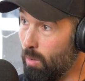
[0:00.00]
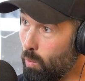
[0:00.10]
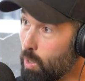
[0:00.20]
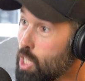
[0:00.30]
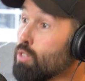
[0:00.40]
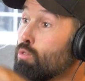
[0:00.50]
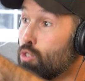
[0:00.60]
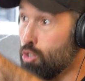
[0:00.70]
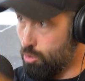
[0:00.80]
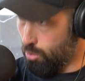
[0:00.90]
which nice. is
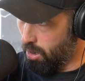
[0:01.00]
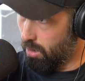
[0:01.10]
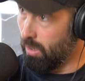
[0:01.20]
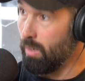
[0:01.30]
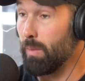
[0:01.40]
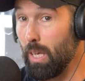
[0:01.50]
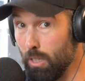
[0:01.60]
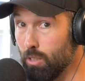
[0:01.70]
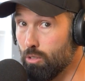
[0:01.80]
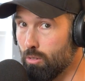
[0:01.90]
strong. Yeah, he's a
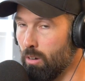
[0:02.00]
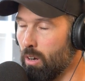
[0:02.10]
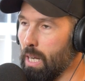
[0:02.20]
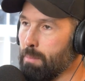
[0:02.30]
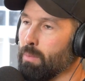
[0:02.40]
strong guy,